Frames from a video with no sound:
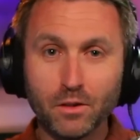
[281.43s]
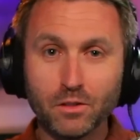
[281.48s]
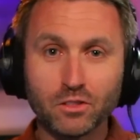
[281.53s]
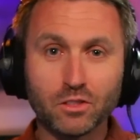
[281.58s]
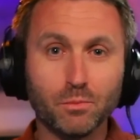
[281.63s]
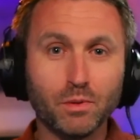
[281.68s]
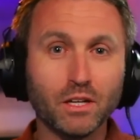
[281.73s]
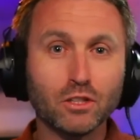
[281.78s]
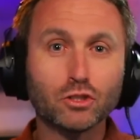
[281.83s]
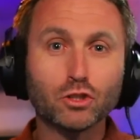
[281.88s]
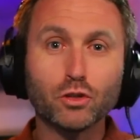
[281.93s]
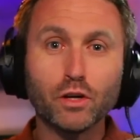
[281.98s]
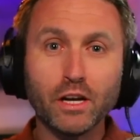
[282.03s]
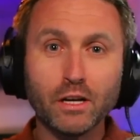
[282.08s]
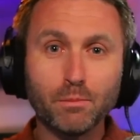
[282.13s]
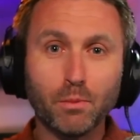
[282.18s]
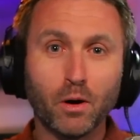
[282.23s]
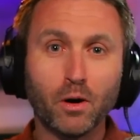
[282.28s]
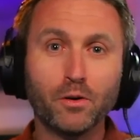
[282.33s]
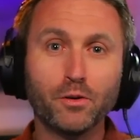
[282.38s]
to be a
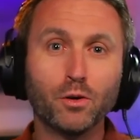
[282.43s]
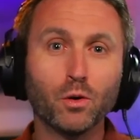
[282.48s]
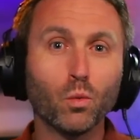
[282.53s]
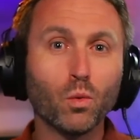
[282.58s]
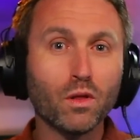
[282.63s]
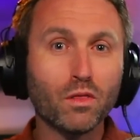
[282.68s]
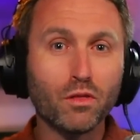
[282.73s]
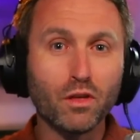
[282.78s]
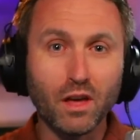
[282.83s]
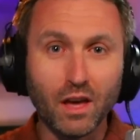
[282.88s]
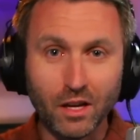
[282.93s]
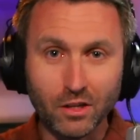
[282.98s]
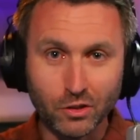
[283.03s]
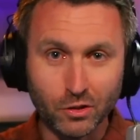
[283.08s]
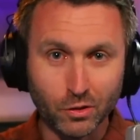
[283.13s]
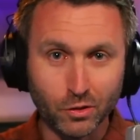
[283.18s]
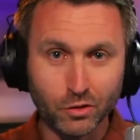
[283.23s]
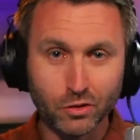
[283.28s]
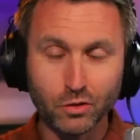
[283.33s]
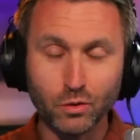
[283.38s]
trade partner with the
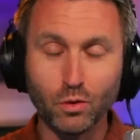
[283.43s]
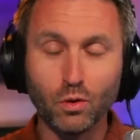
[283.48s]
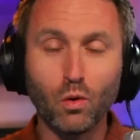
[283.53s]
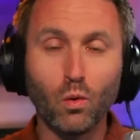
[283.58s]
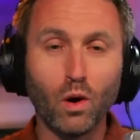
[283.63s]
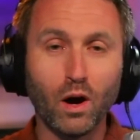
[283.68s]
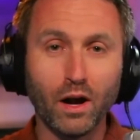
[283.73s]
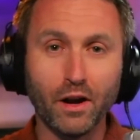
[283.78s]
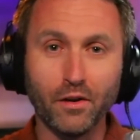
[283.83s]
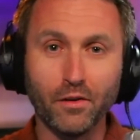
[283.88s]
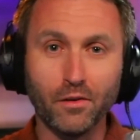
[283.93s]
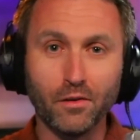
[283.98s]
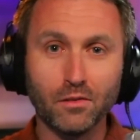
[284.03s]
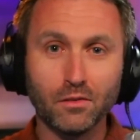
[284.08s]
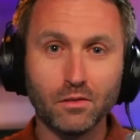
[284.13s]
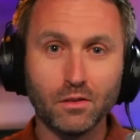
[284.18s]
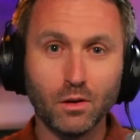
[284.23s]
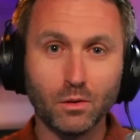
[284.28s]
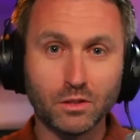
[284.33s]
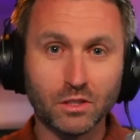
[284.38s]
Angels to acquire
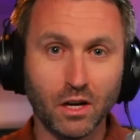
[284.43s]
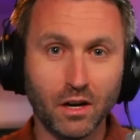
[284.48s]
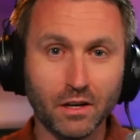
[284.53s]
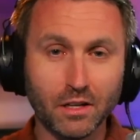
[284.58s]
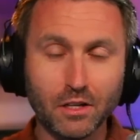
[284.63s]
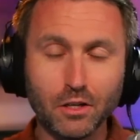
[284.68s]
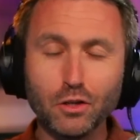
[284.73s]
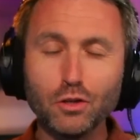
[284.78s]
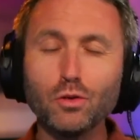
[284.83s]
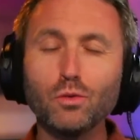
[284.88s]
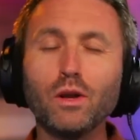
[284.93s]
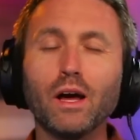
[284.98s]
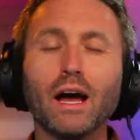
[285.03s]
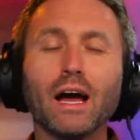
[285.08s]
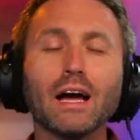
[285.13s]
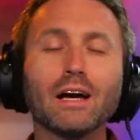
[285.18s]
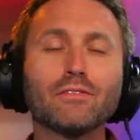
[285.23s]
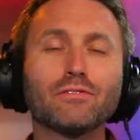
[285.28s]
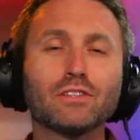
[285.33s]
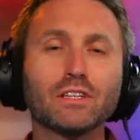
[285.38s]
Ohtani. You'd
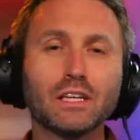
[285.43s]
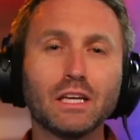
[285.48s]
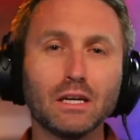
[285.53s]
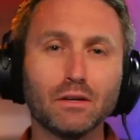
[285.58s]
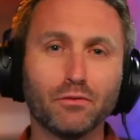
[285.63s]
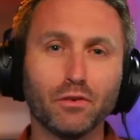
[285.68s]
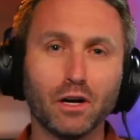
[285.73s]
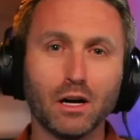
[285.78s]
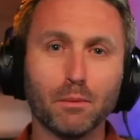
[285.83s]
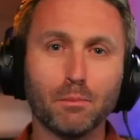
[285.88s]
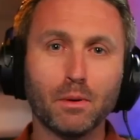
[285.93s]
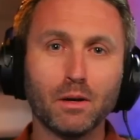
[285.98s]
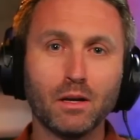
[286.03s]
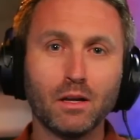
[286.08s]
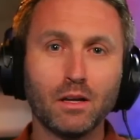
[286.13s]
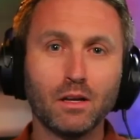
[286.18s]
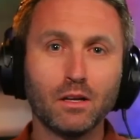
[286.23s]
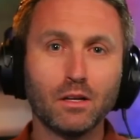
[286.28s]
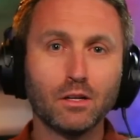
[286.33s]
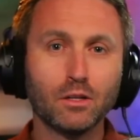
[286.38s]
have to give up
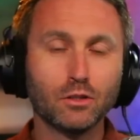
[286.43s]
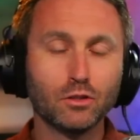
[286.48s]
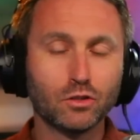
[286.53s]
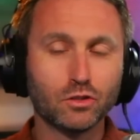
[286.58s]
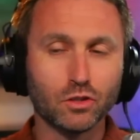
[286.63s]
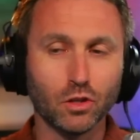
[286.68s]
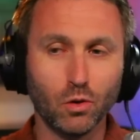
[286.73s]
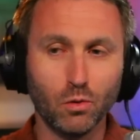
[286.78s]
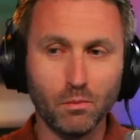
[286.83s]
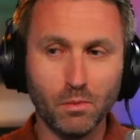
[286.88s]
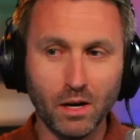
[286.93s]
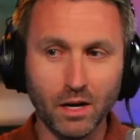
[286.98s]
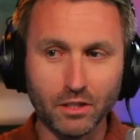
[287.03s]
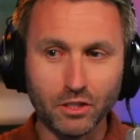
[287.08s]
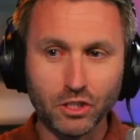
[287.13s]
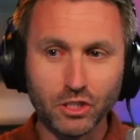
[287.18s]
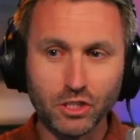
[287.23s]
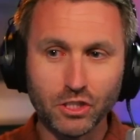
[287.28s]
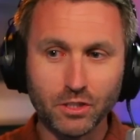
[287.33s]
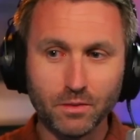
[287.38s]
so
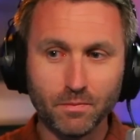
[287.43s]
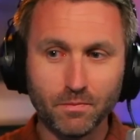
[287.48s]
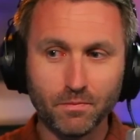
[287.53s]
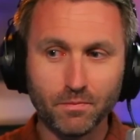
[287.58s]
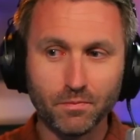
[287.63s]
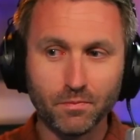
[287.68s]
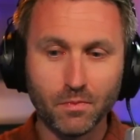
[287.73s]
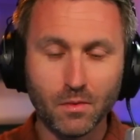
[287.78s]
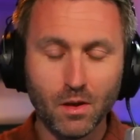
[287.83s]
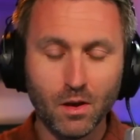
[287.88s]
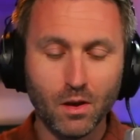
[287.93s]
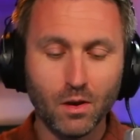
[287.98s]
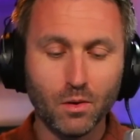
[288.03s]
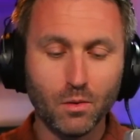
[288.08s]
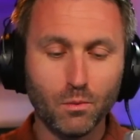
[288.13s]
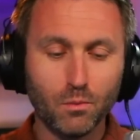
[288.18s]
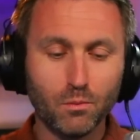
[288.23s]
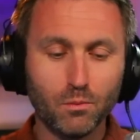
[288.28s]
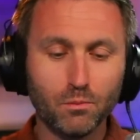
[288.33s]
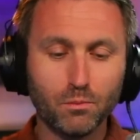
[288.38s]
much.
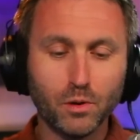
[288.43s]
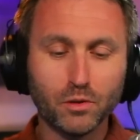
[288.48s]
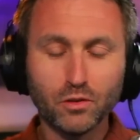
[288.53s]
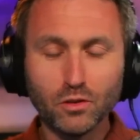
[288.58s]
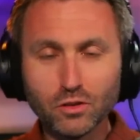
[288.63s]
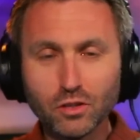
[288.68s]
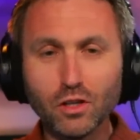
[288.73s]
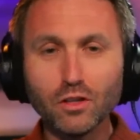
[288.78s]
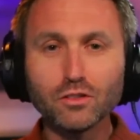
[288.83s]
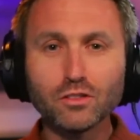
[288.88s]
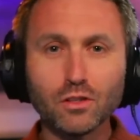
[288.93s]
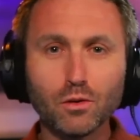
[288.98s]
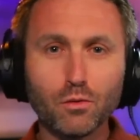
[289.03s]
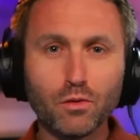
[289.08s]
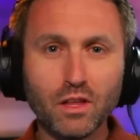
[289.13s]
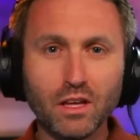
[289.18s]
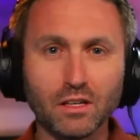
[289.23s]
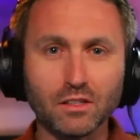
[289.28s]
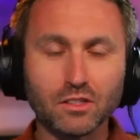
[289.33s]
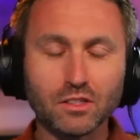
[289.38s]
But there's also
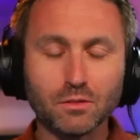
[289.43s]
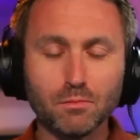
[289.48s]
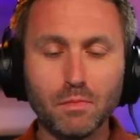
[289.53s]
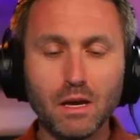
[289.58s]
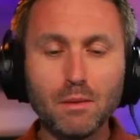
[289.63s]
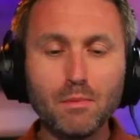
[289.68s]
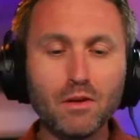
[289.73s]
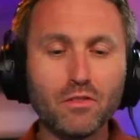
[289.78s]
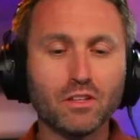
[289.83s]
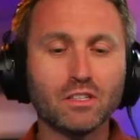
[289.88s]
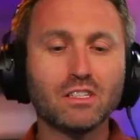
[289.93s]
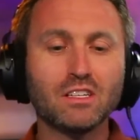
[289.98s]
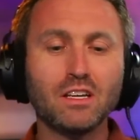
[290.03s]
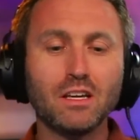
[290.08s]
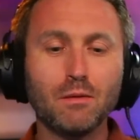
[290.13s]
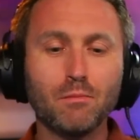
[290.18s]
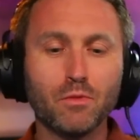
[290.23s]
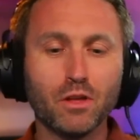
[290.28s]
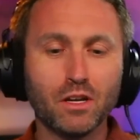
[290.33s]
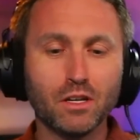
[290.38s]
this. Maybe the
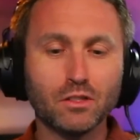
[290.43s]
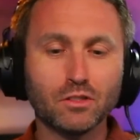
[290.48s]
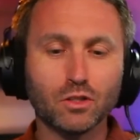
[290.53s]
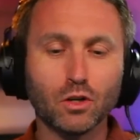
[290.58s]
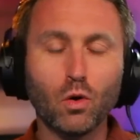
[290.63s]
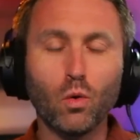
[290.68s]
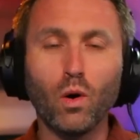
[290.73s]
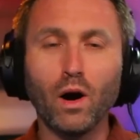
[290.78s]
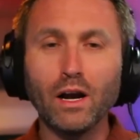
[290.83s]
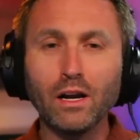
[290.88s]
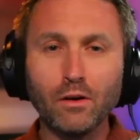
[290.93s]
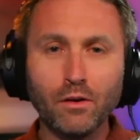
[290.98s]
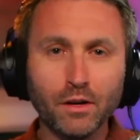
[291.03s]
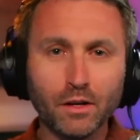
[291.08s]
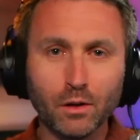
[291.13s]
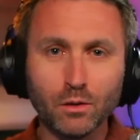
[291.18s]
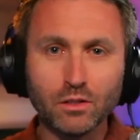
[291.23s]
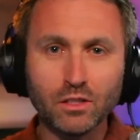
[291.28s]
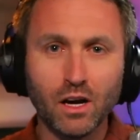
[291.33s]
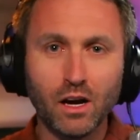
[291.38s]
team that is acquiring
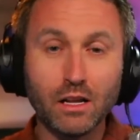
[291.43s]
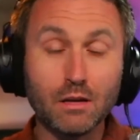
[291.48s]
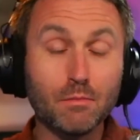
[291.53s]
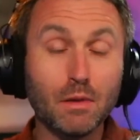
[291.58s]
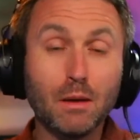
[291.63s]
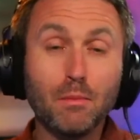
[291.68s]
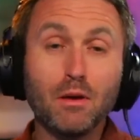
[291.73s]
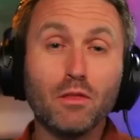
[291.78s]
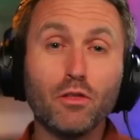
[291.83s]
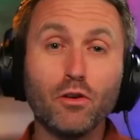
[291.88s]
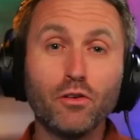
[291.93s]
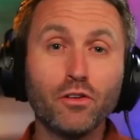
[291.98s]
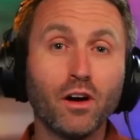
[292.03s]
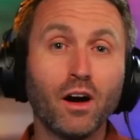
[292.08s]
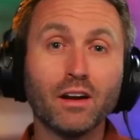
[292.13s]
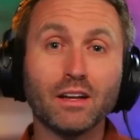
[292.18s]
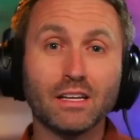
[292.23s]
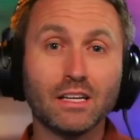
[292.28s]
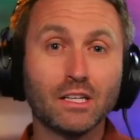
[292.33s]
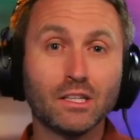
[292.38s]
Ohtani, maybe they're
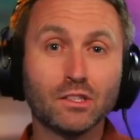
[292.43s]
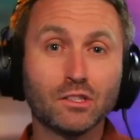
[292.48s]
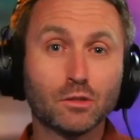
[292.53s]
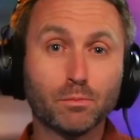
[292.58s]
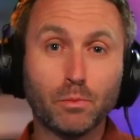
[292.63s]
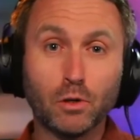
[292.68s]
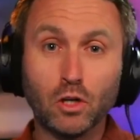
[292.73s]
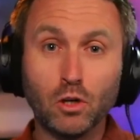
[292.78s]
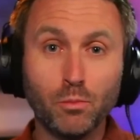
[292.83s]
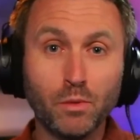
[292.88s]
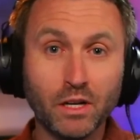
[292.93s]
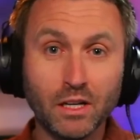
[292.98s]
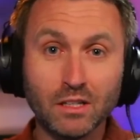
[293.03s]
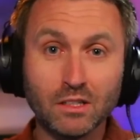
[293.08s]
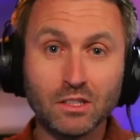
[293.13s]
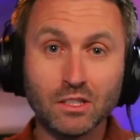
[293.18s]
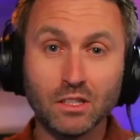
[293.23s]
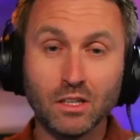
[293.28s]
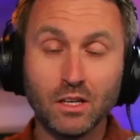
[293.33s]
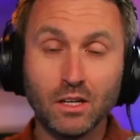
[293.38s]
not his
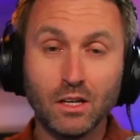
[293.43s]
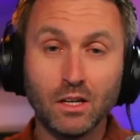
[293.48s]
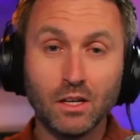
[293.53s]
permanent